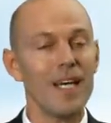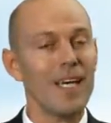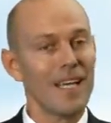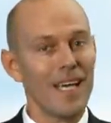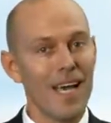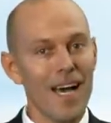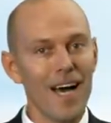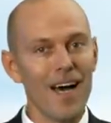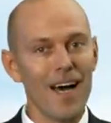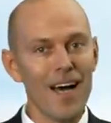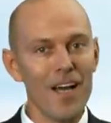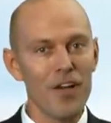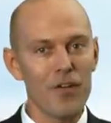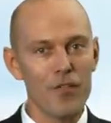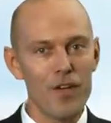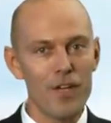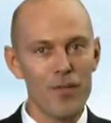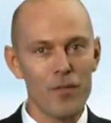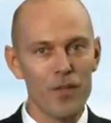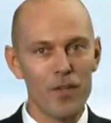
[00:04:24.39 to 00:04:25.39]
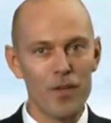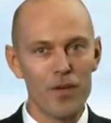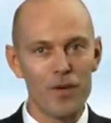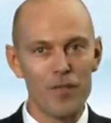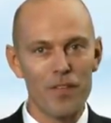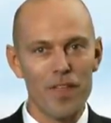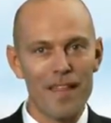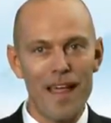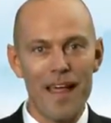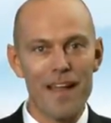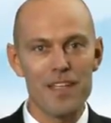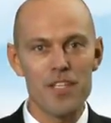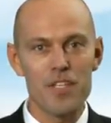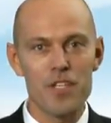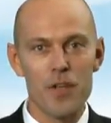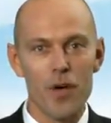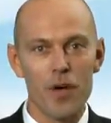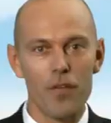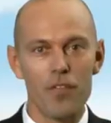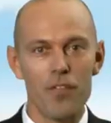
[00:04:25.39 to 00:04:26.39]
Yeah, I agree with you that that is
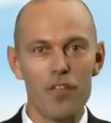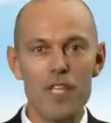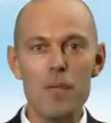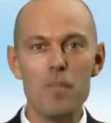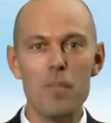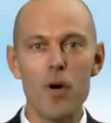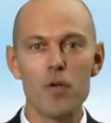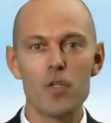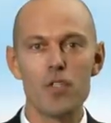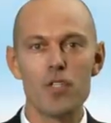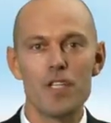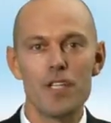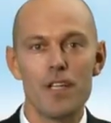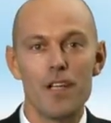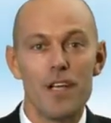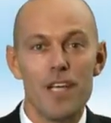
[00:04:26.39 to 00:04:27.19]
not the most